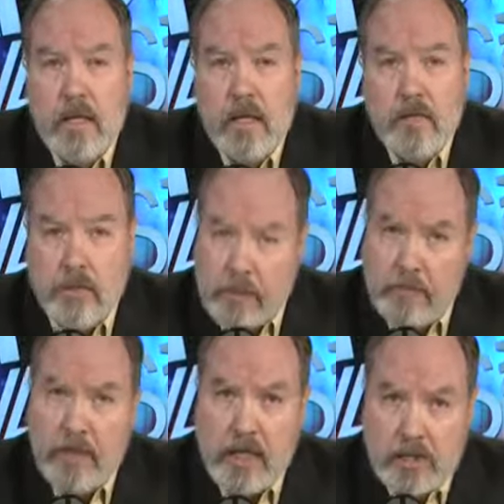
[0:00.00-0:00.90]
The
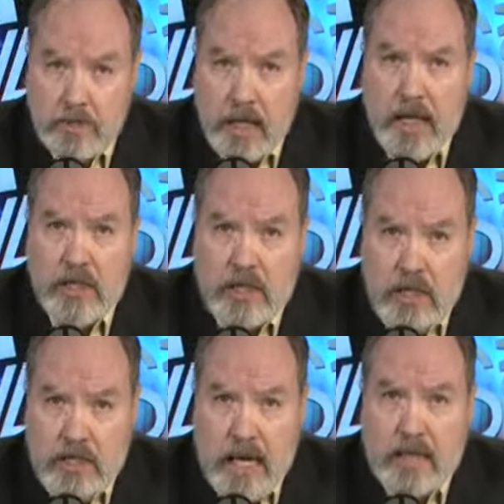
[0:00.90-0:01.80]
Republicans pledged
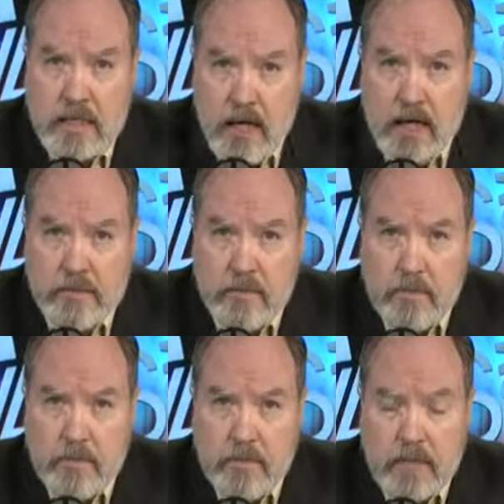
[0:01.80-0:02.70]
at that time
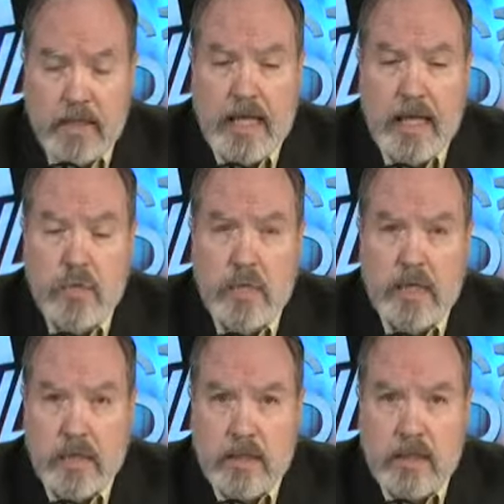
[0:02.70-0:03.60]
that they would
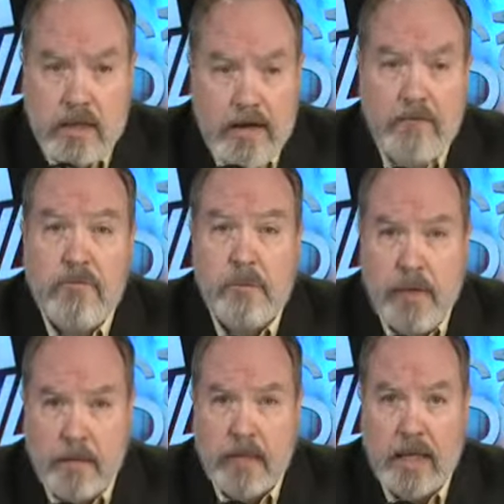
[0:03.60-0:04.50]
give the
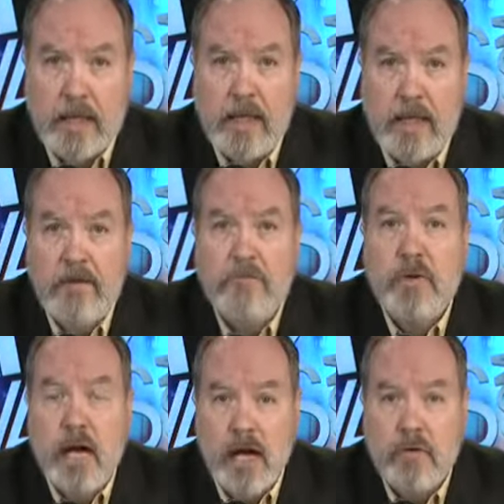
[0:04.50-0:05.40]
public, give
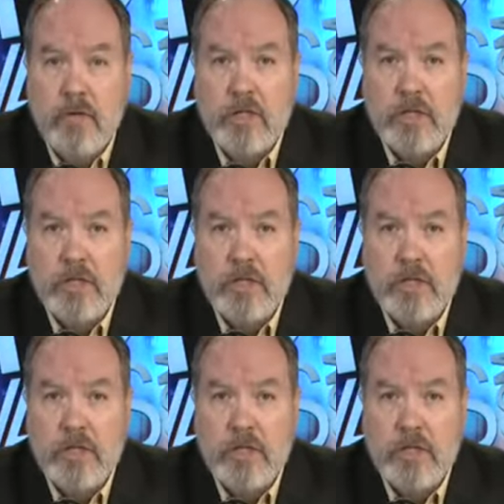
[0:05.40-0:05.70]
Congress